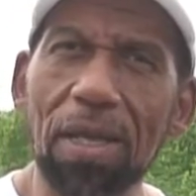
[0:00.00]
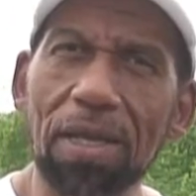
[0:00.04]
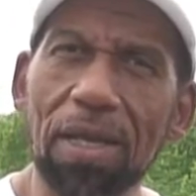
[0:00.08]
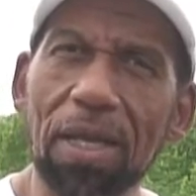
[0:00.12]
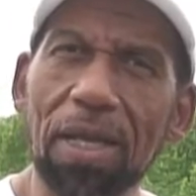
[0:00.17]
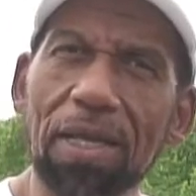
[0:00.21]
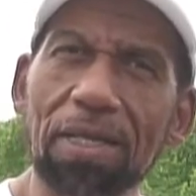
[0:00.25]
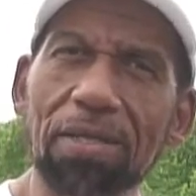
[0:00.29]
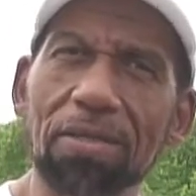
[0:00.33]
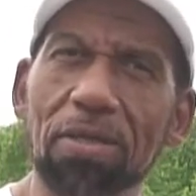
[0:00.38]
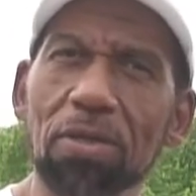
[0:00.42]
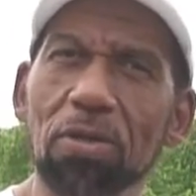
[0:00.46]
And
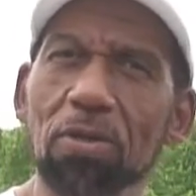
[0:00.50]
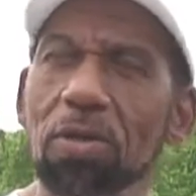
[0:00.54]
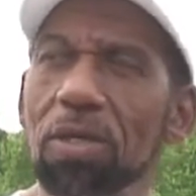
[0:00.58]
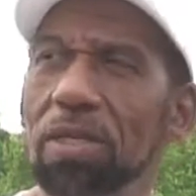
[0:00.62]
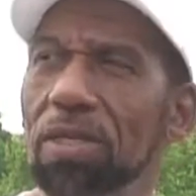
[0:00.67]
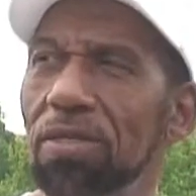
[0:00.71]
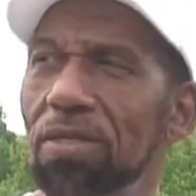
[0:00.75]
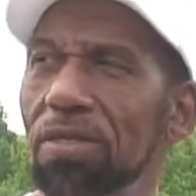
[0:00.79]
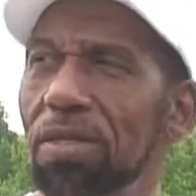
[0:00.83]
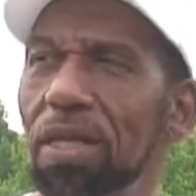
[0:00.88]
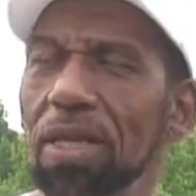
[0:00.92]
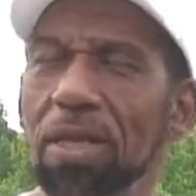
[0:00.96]
as you
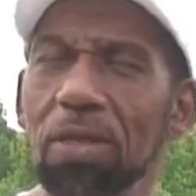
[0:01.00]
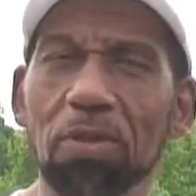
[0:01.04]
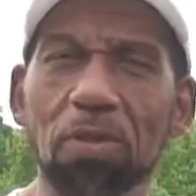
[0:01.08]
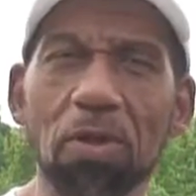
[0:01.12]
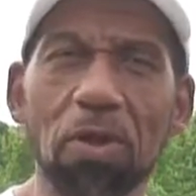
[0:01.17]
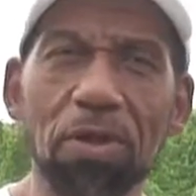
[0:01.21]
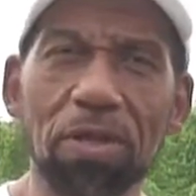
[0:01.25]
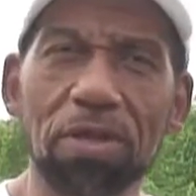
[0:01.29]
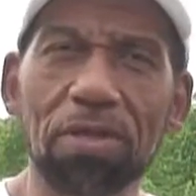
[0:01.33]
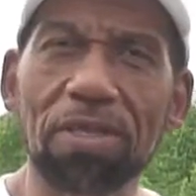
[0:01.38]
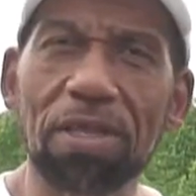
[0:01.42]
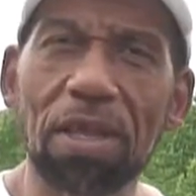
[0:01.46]
can see,
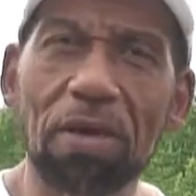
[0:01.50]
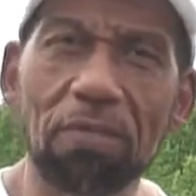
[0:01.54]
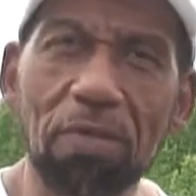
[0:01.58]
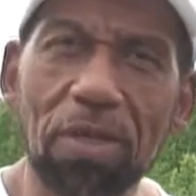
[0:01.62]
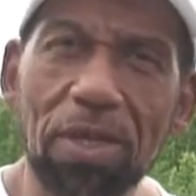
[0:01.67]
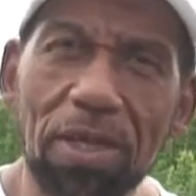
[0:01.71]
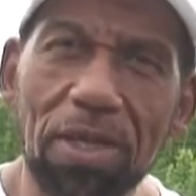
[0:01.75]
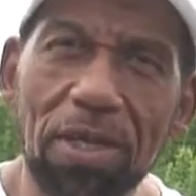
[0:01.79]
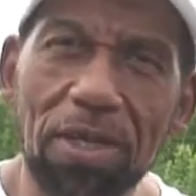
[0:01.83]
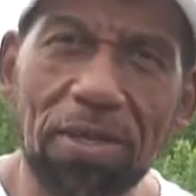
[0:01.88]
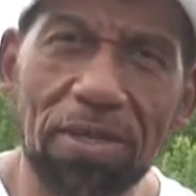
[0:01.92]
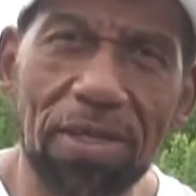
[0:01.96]

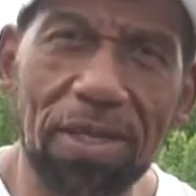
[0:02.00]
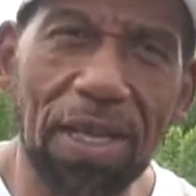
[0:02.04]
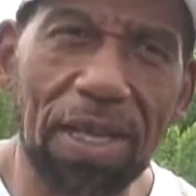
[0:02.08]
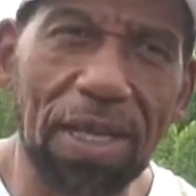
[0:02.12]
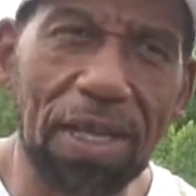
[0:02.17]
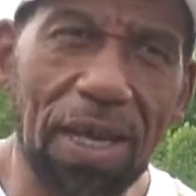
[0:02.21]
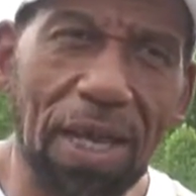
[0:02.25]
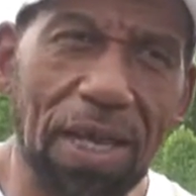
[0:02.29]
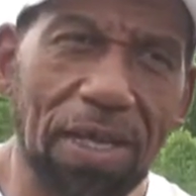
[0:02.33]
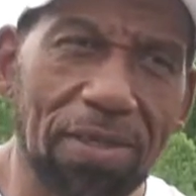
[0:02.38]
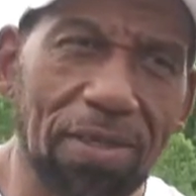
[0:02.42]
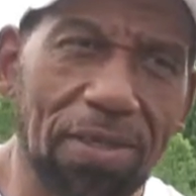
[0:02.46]
37 years
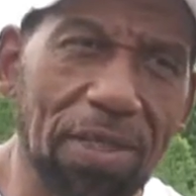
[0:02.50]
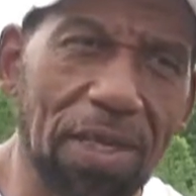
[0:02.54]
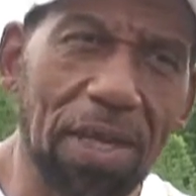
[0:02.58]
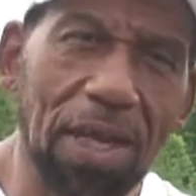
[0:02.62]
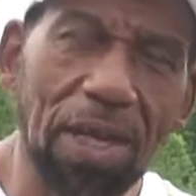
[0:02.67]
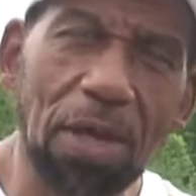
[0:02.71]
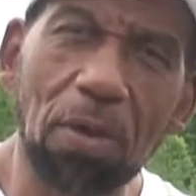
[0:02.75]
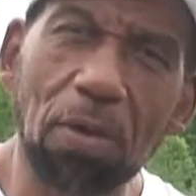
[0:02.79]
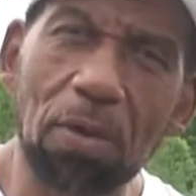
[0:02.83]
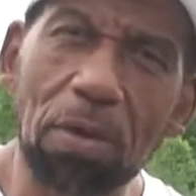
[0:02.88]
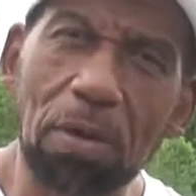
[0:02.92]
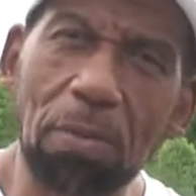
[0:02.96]
later, I sit
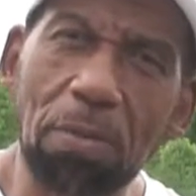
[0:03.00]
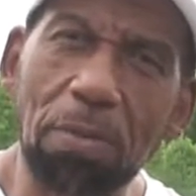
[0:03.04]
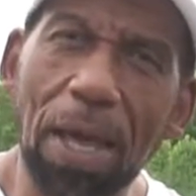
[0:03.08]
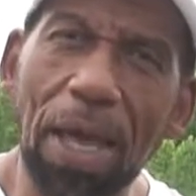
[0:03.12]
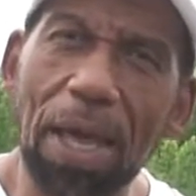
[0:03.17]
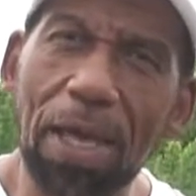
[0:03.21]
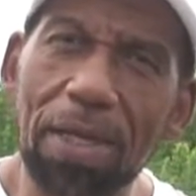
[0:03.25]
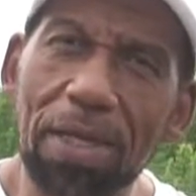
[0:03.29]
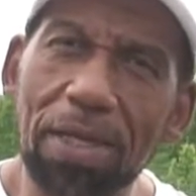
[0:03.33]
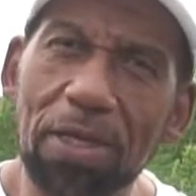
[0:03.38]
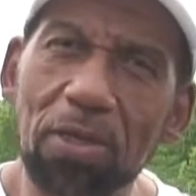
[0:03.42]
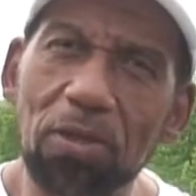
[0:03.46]
here on the
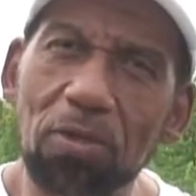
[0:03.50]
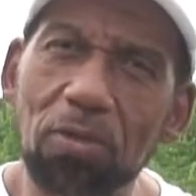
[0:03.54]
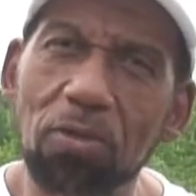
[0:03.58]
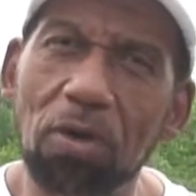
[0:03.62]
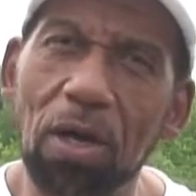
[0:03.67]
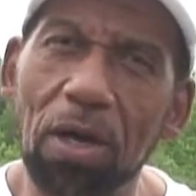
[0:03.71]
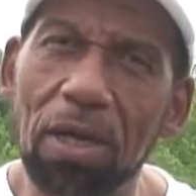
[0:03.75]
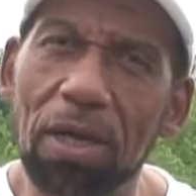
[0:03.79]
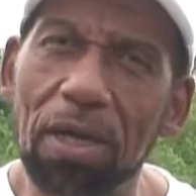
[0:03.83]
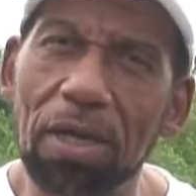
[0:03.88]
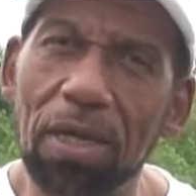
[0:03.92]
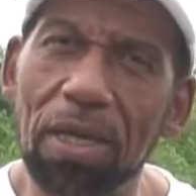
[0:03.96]
back of this
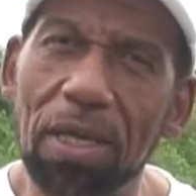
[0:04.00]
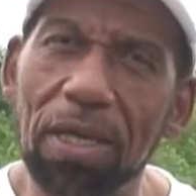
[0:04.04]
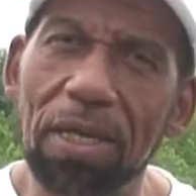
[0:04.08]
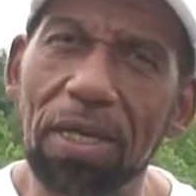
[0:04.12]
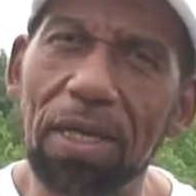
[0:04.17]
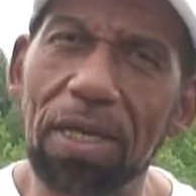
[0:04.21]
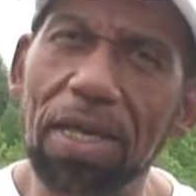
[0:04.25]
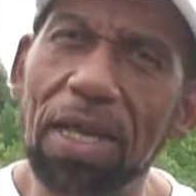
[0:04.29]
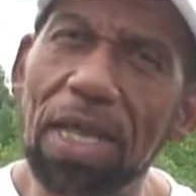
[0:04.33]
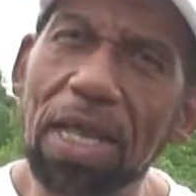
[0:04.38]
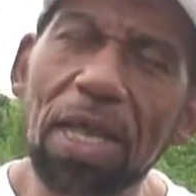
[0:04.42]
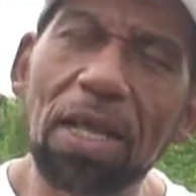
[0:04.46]
truck in
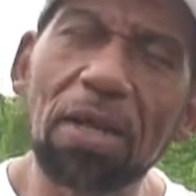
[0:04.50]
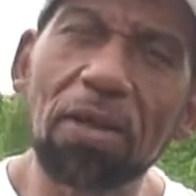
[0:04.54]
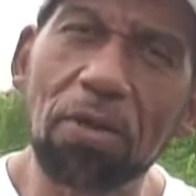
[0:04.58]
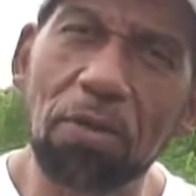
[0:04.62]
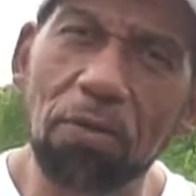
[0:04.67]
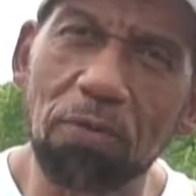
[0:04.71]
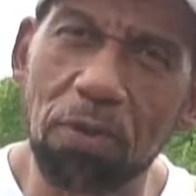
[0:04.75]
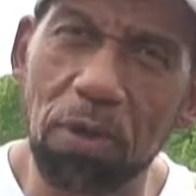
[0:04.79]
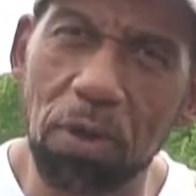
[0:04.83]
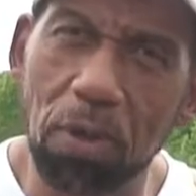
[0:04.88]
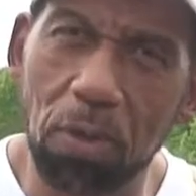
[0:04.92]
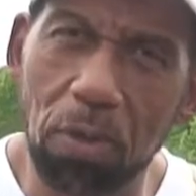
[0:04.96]
an
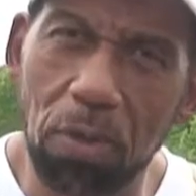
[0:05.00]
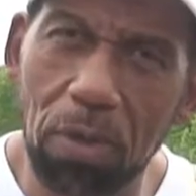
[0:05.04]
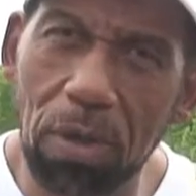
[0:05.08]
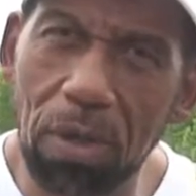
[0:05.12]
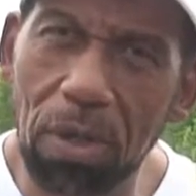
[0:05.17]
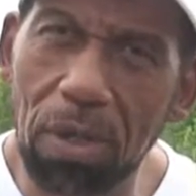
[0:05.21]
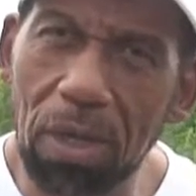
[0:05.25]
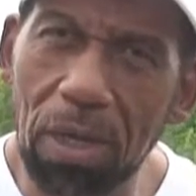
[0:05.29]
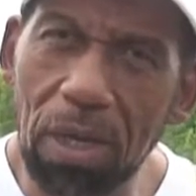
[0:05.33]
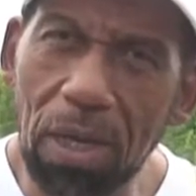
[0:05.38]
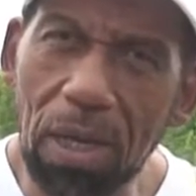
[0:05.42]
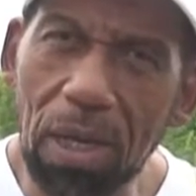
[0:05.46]
interview
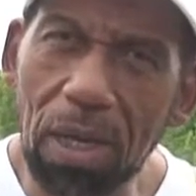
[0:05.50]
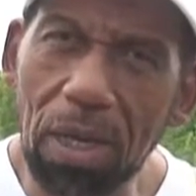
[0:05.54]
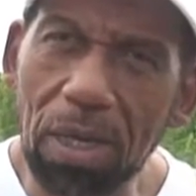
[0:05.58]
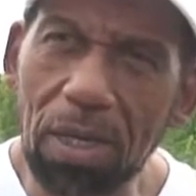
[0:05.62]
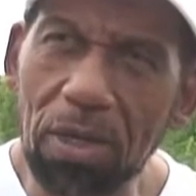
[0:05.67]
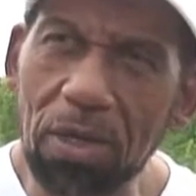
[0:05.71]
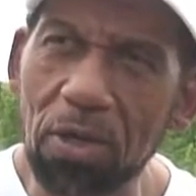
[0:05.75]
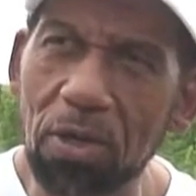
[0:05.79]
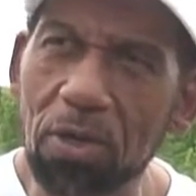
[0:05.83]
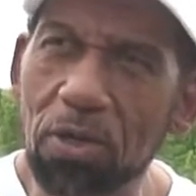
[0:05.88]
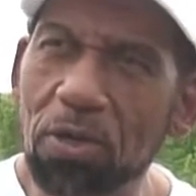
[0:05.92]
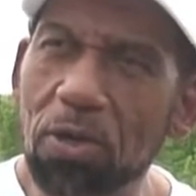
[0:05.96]

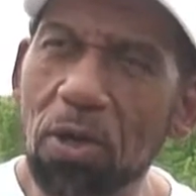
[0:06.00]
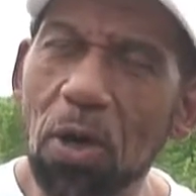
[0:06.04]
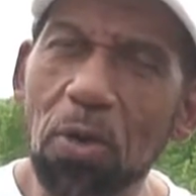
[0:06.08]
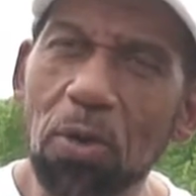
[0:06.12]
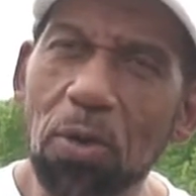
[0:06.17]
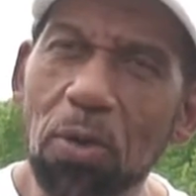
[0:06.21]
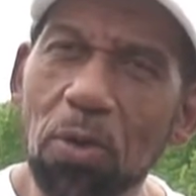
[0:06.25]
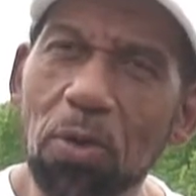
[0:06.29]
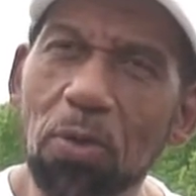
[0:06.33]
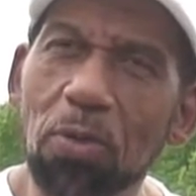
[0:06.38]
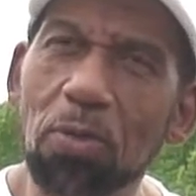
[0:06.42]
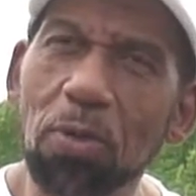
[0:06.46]
to show
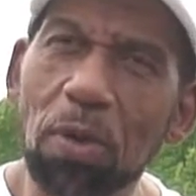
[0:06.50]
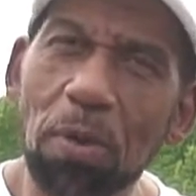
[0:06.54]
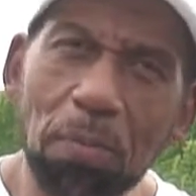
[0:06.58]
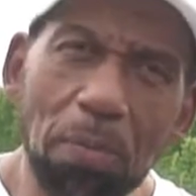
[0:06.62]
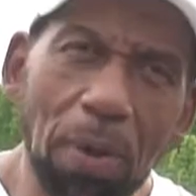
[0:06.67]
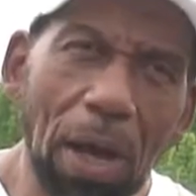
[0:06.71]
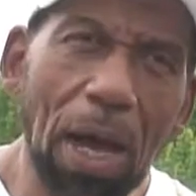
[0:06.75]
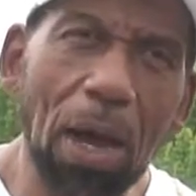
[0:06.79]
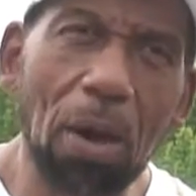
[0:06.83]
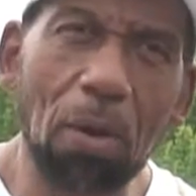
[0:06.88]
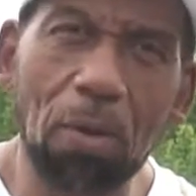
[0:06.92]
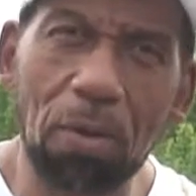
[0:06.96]
you the
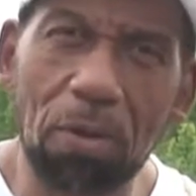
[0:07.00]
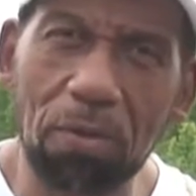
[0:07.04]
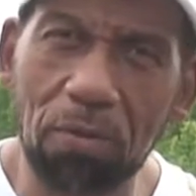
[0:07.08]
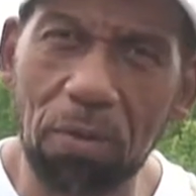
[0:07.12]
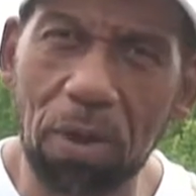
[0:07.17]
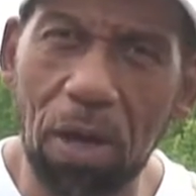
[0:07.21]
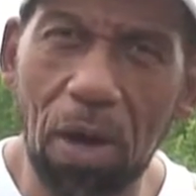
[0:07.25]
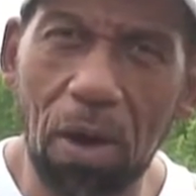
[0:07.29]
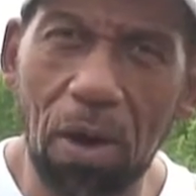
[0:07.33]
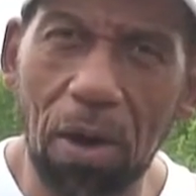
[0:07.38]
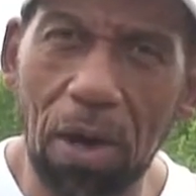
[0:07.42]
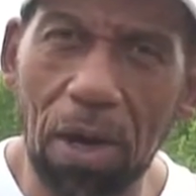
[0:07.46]
power
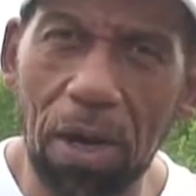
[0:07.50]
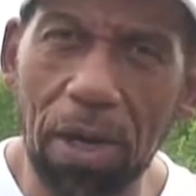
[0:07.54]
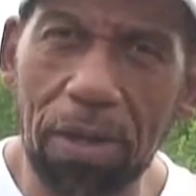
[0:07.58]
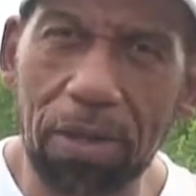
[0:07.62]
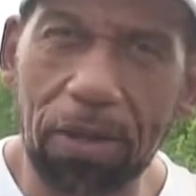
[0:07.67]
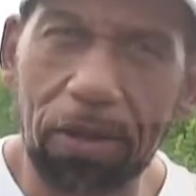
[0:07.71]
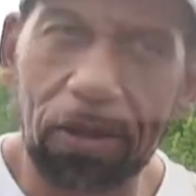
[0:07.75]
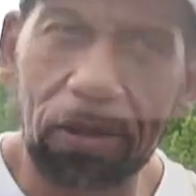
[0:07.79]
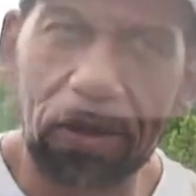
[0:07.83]
of God.